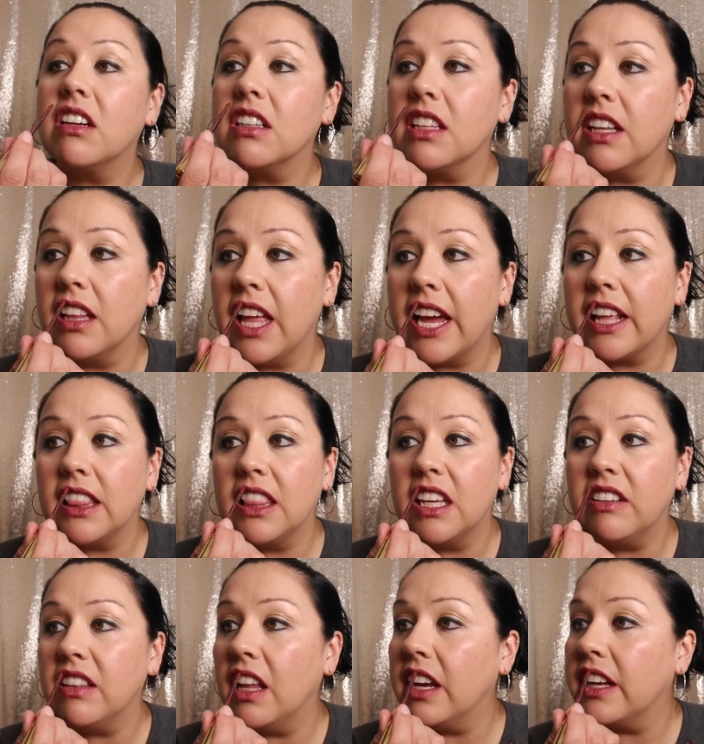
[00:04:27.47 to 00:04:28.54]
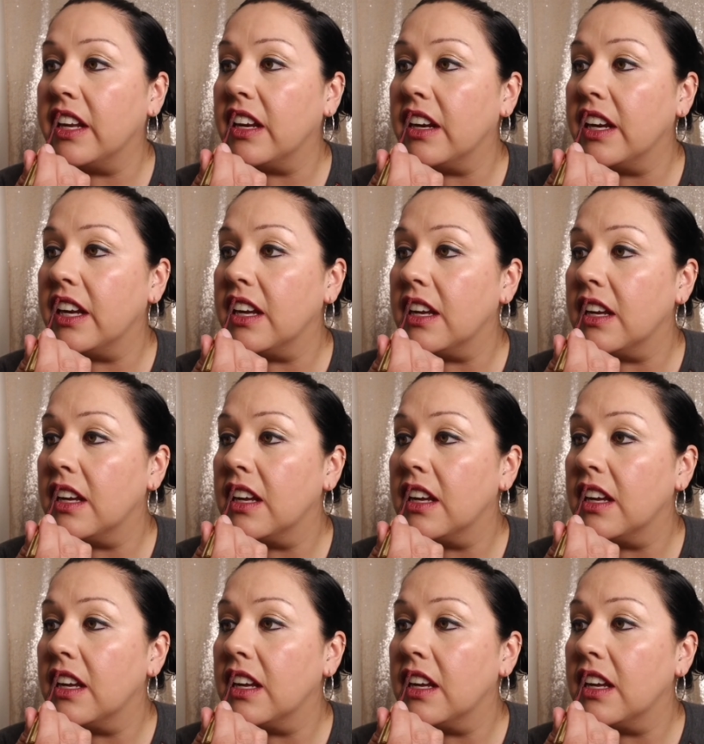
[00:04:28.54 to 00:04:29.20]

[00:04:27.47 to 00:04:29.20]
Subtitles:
the like lip line area